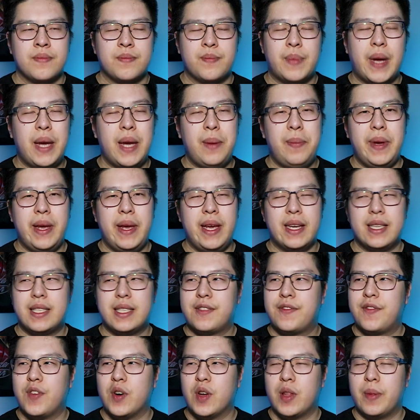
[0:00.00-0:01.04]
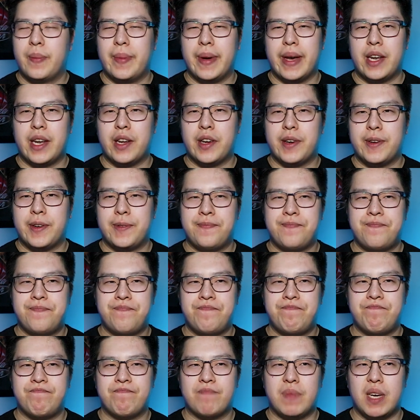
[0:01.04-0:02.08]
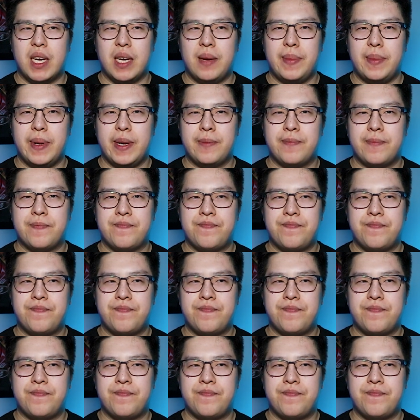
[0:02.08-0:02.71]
Maybe it's for the better. Maybe.